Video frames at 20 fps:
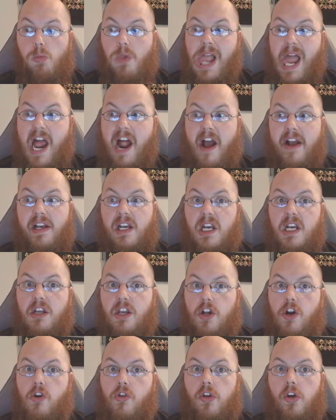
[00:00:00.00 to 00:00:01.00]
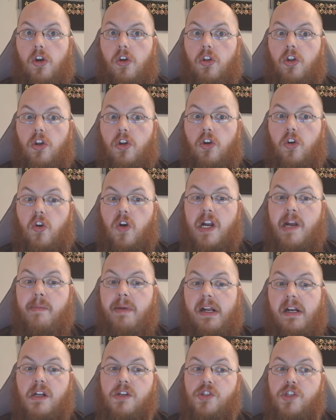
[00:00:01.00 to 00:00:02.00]
and I get, you know, the
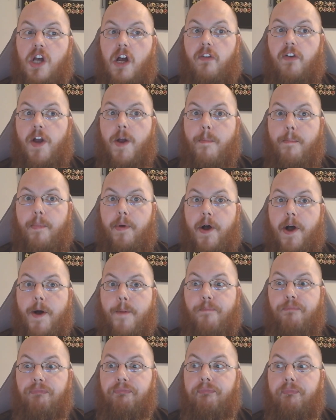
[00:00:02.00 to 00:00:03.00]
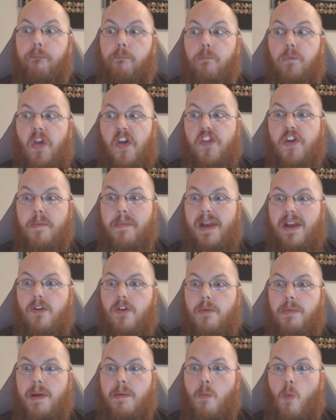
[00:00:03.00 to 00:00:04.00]
creaminess of it, but to me it
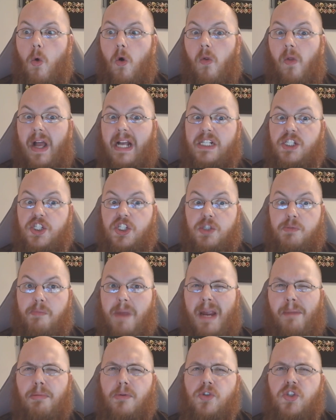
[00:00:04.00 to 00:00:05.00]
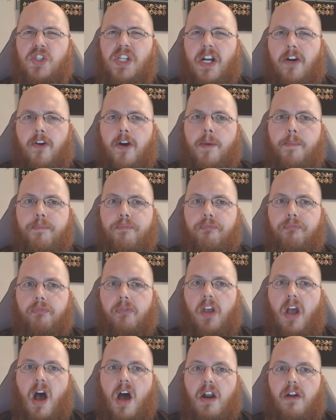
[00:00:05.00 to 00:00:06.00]
would be more like just maple syrup
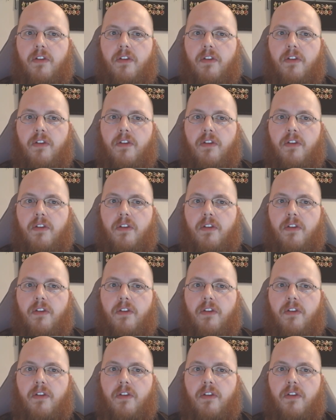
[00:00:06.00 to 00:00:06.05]
kind